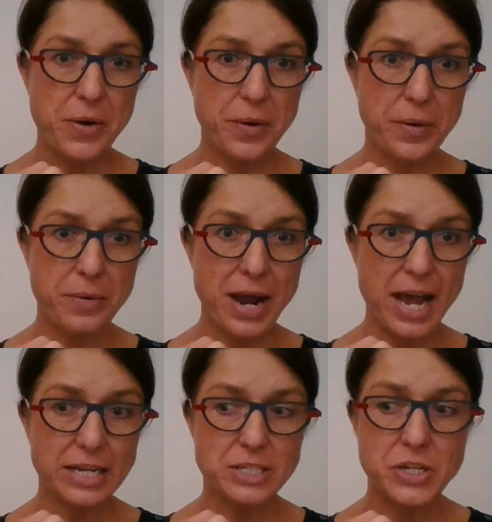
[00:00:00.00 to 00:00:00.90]
All
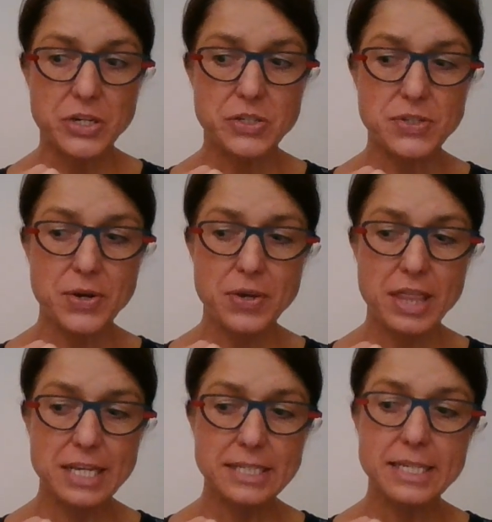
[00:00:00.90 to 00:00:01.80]
right, so
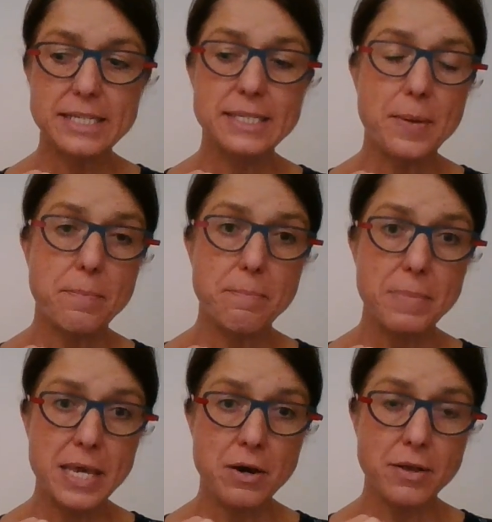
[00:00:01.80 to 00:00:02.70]
this is
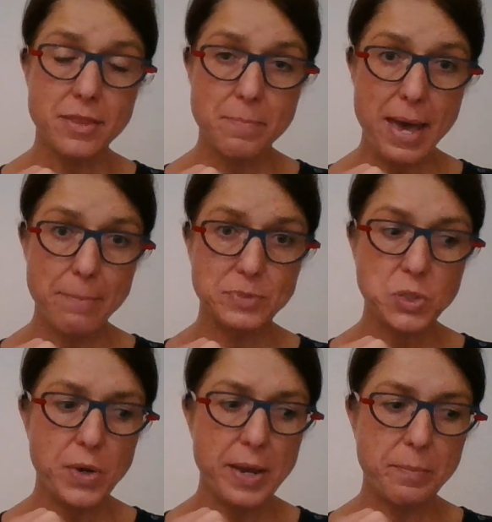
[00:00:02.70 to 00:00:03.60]
Me on the Map
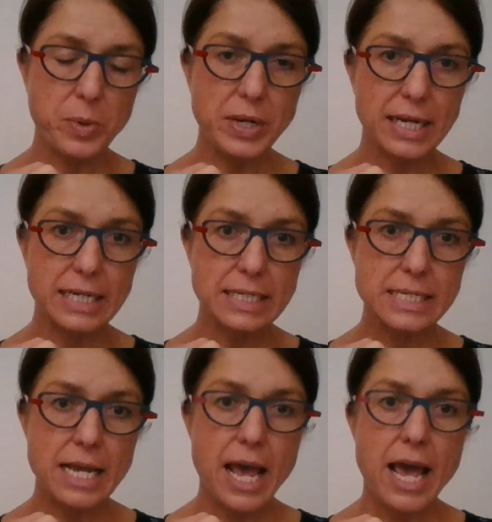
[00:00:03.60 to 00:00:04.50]
Square
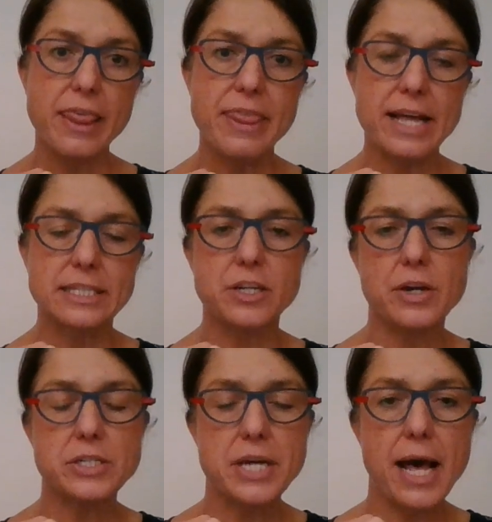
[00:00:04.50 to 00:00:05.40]
booklet that's
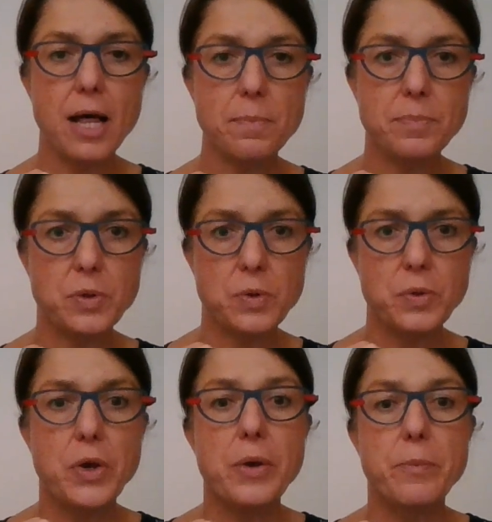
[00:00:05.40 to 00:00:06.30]
going to help you
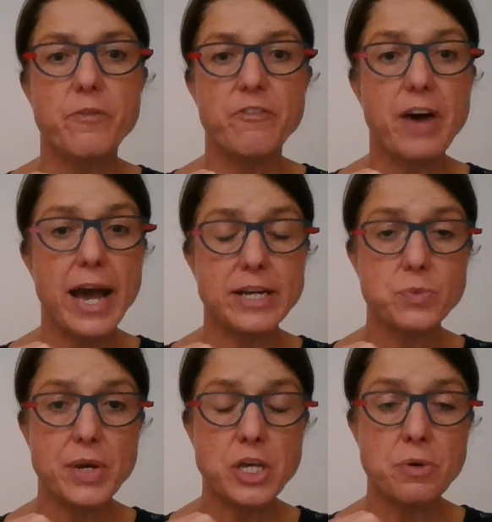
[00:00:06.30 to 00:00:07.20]
find
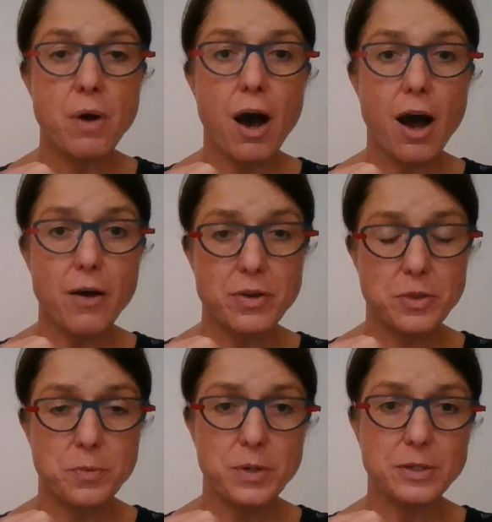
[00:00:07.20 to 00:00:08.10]
where you are in
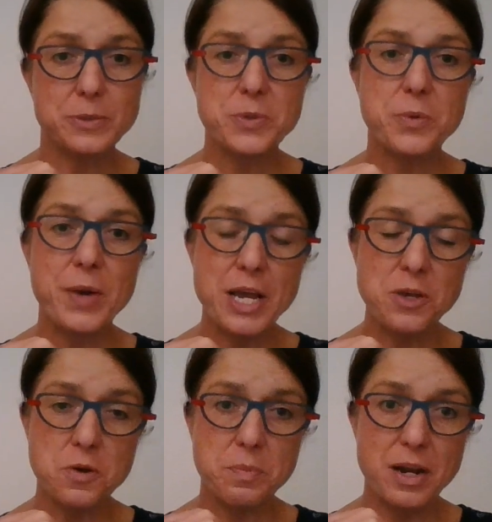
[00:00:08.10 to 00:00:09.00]
the world, where
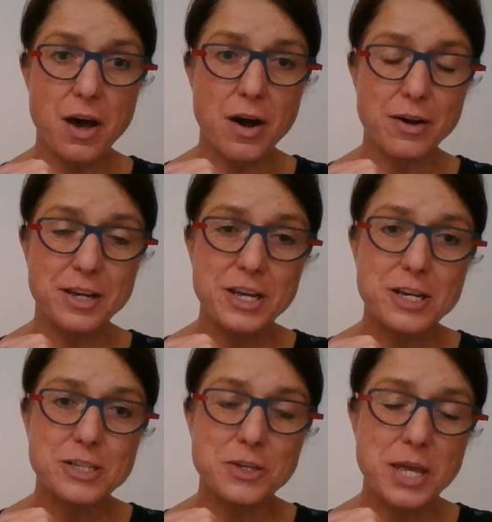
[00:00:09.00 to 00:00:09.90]
you belong,
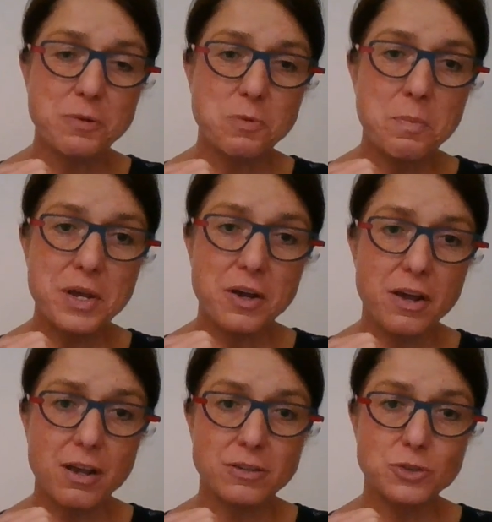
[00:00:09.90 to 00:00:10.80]
so that when we're
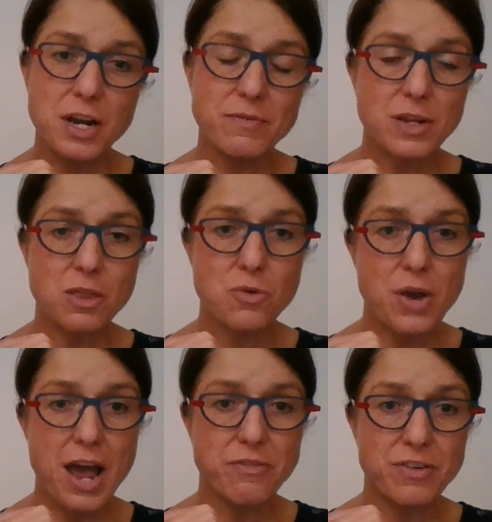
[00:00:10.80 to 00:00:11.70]
going traveling through
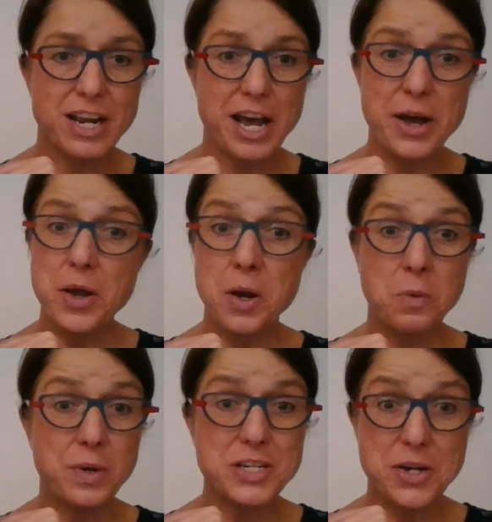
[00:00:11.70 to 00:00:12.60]
Africa,
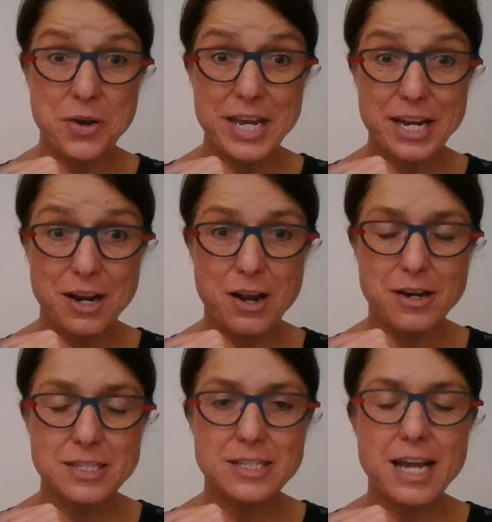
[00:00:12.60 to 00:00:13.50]
we don't get
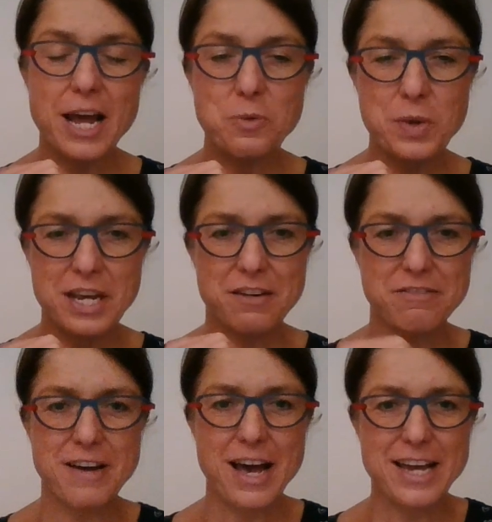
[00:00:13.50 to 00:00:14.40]
lost and we can
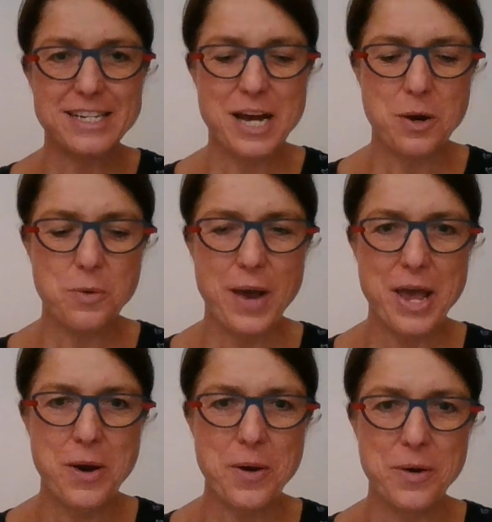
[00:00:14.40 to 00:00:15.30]
find our way
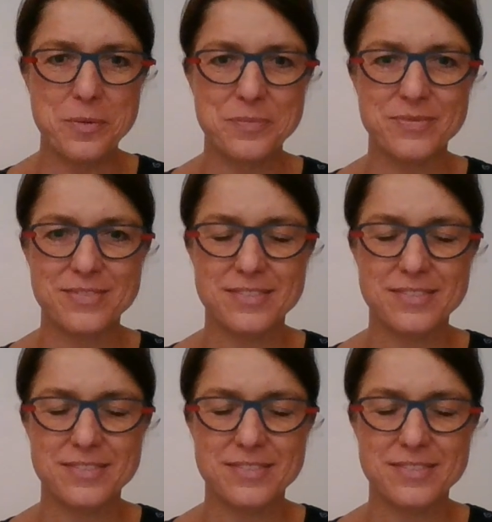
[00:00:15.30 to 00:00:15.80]
home.